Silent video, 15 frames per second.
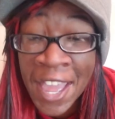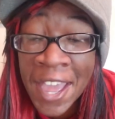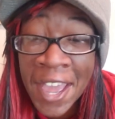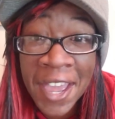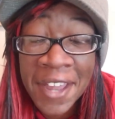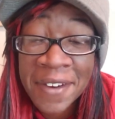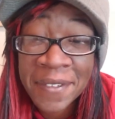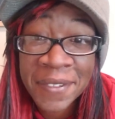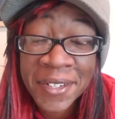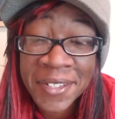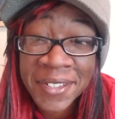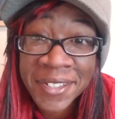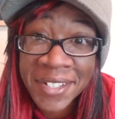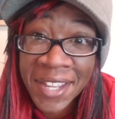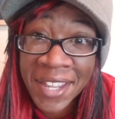Out of all
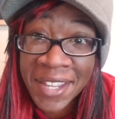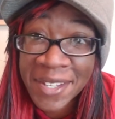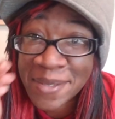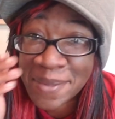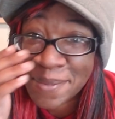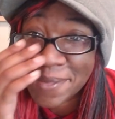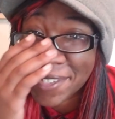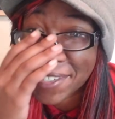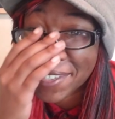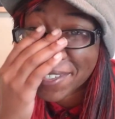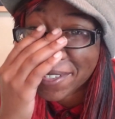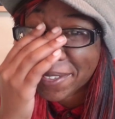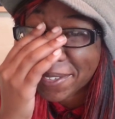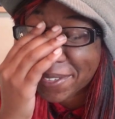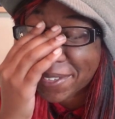the names.
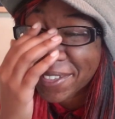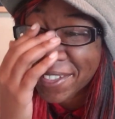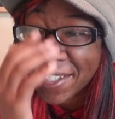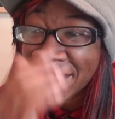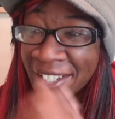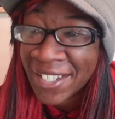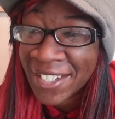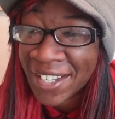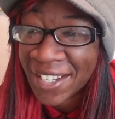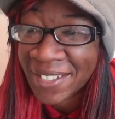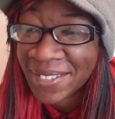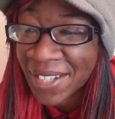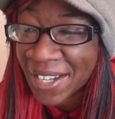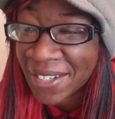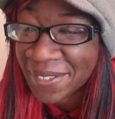So
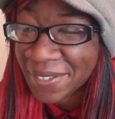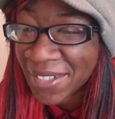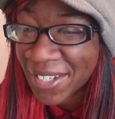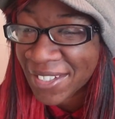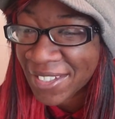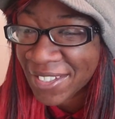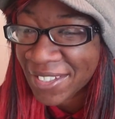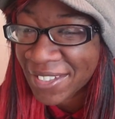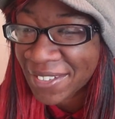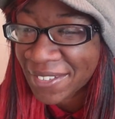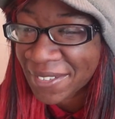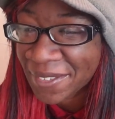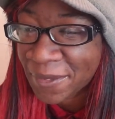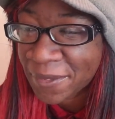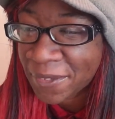I find it
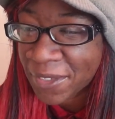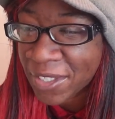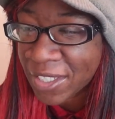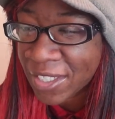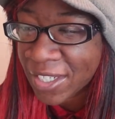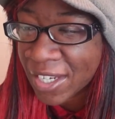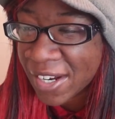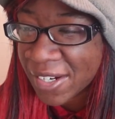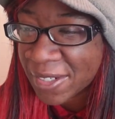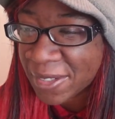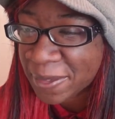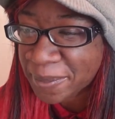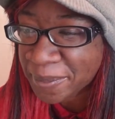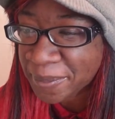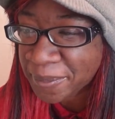funny now,
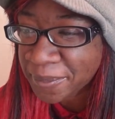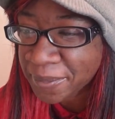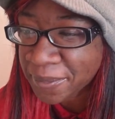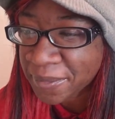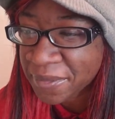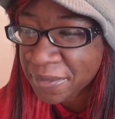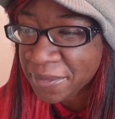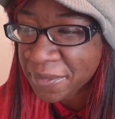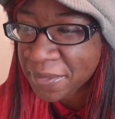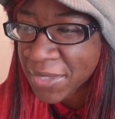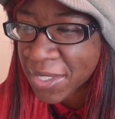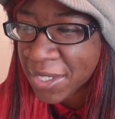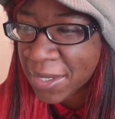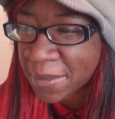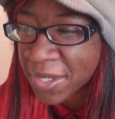
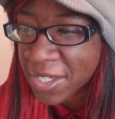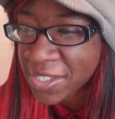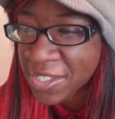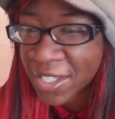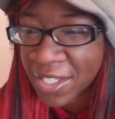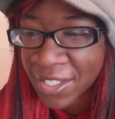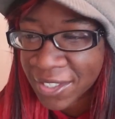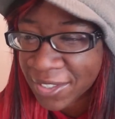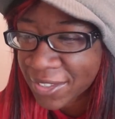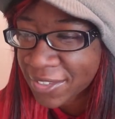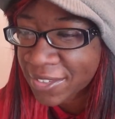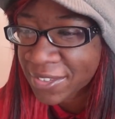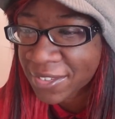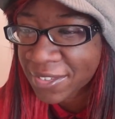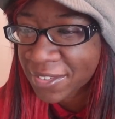as I
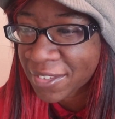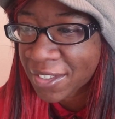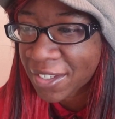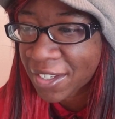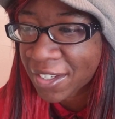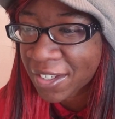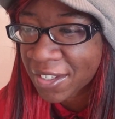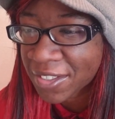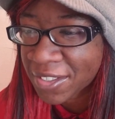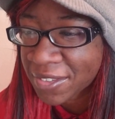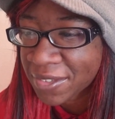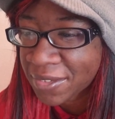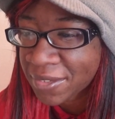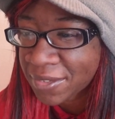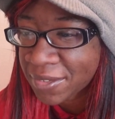am
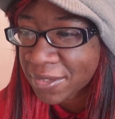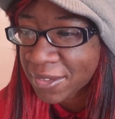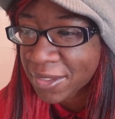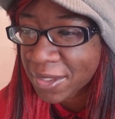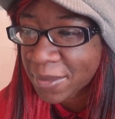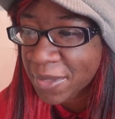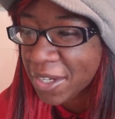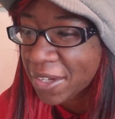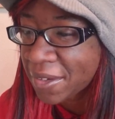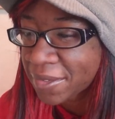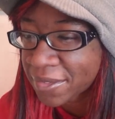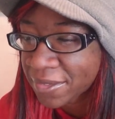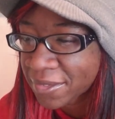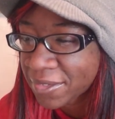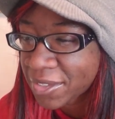
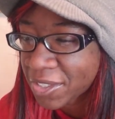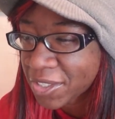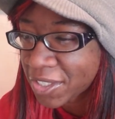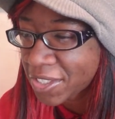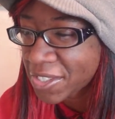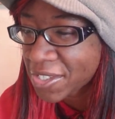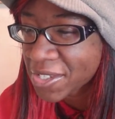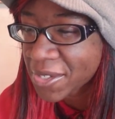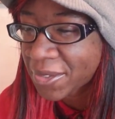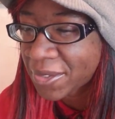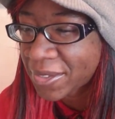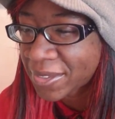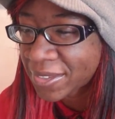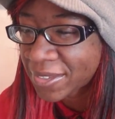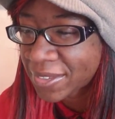now 30 years
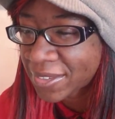old,